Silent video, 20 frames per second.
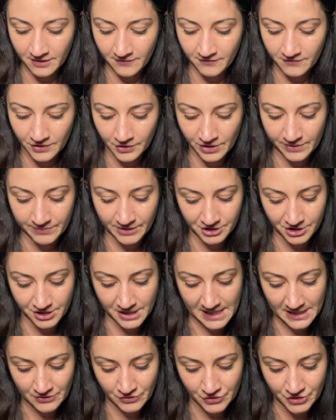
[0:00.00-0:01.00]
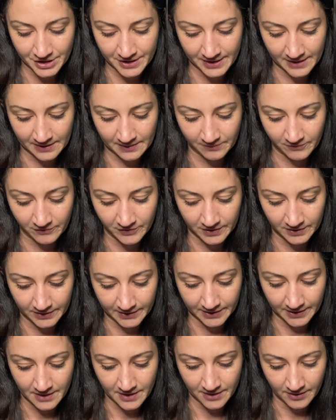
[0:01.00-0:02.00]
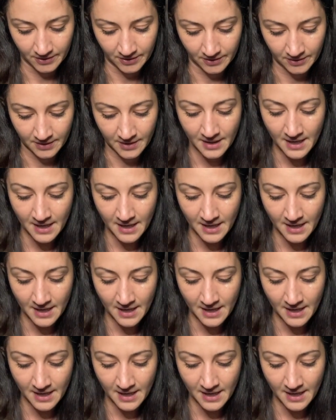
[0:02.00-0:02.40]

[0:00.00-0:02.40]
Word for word: very much the energy that I'm feeling here.